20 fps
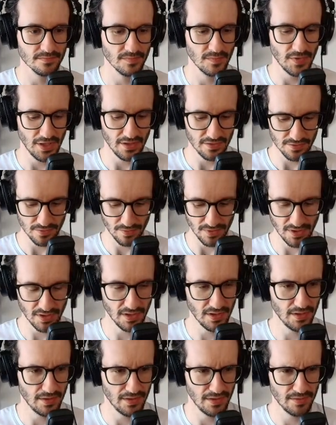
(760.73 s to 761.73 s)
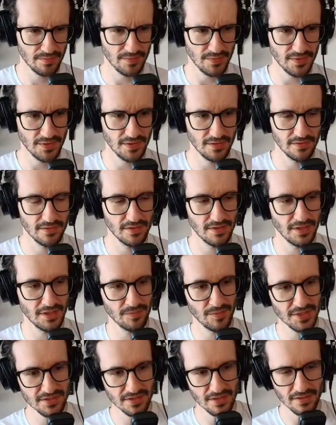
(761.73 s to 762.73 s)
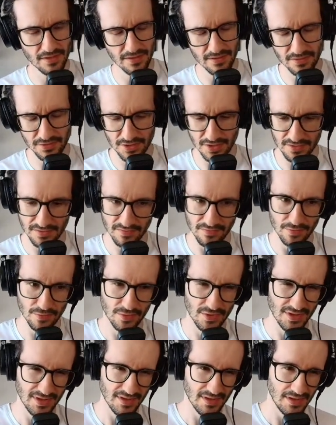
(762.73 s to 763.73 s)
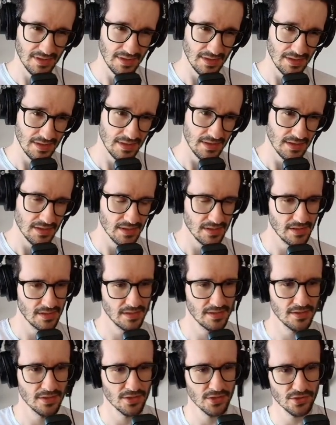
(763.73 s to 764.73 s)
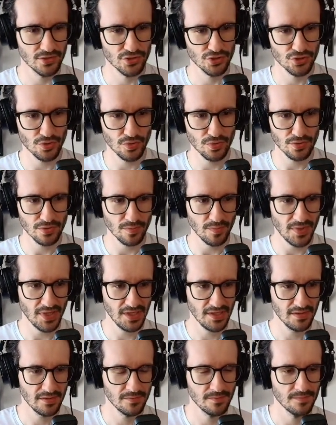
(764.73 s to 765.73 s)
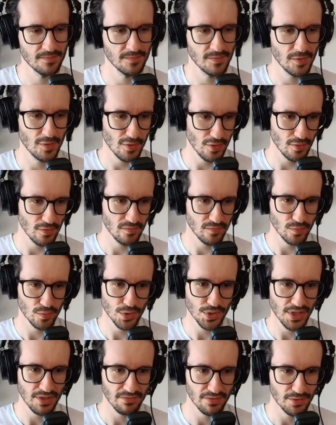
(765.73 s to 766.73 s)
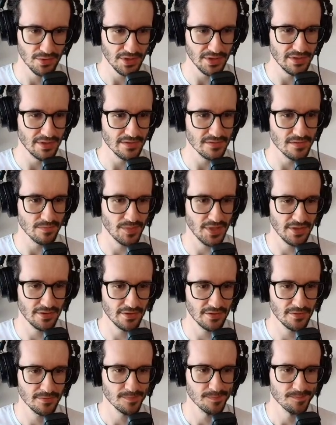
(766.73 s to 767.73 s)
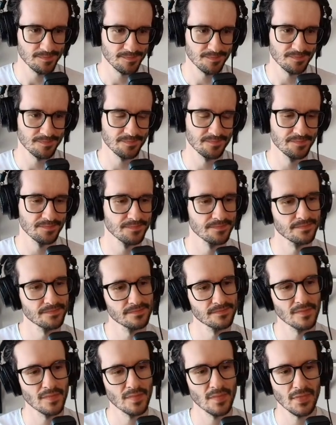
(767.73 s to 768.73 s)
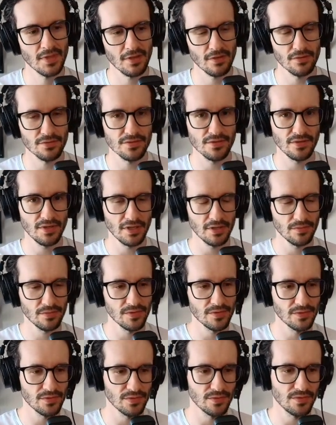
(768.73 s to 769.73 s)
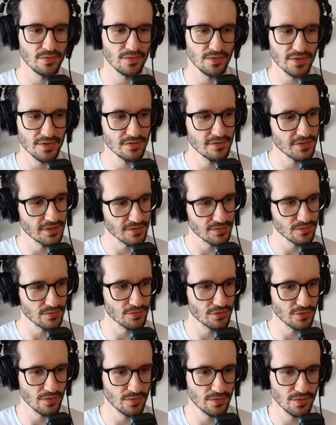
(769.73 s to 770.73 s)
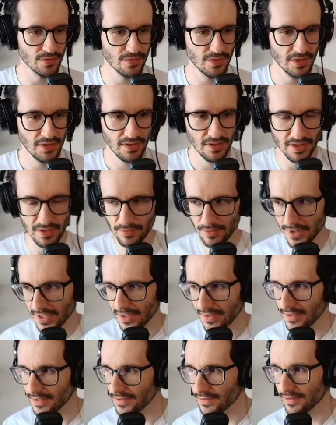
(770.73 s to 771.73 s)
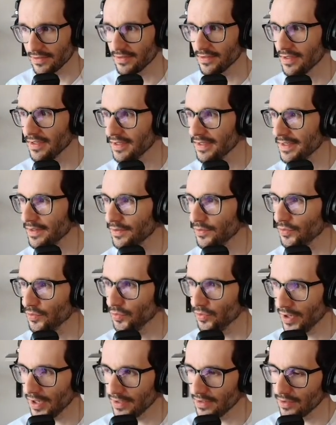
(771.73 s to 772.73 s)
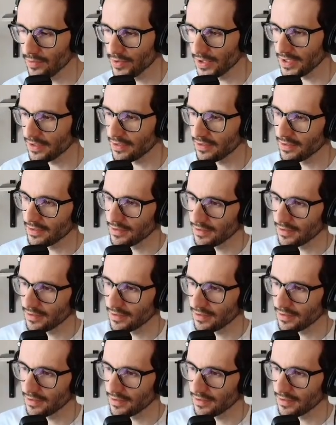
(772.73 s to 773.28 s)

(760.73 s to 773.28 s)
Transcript: Yeah, so I'm asking it just for a short plan of whatever, it doesn't matter, because all I want to do is just to show you, and we can test it right away.